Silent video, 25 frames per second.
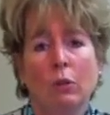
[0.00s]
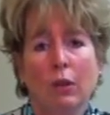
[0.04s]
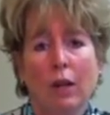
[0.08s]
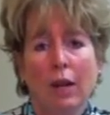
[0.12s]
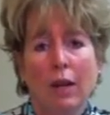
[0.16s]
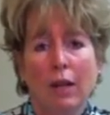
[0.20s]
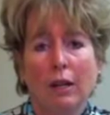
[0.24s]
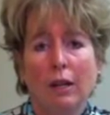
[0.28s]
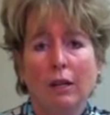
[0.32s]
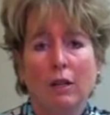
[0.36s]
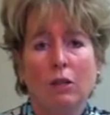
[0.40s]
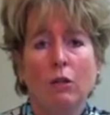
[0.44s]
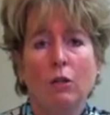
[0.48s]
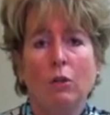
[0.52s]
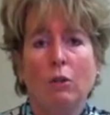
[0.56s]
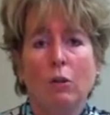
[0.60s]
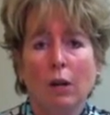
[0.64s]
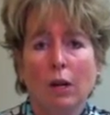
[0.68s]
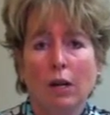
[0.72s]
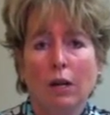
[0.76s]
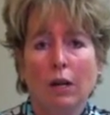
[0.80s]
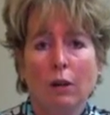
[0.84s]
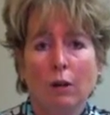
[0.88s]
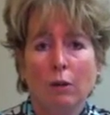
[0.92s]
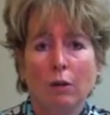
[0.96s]
on how to do
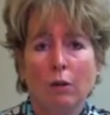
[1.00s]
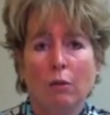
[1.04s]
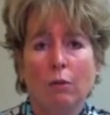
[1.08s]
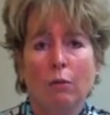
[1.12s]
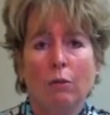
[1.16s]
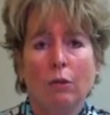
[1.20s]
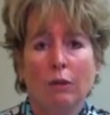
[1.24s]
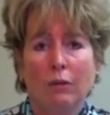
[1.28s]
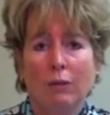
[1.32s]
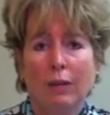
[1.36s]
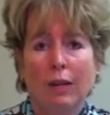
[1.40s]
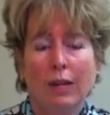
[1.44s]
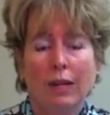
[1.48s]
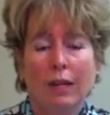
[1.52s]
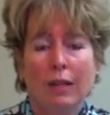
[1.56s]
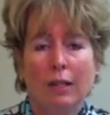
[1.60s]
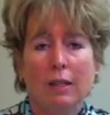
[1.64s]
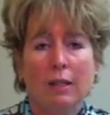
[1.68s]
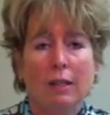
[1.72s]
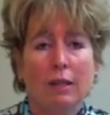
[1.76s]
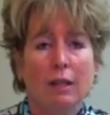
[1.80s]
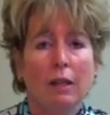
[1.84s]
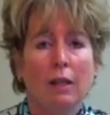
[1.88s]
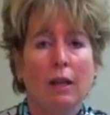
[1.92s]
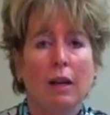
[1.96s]
HUD home
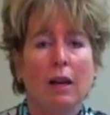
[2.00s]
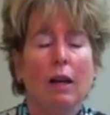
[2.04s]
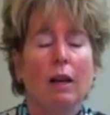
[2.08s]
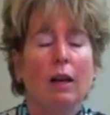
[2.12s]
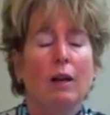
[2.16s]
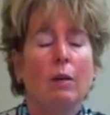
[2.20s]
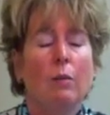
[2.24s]
financing,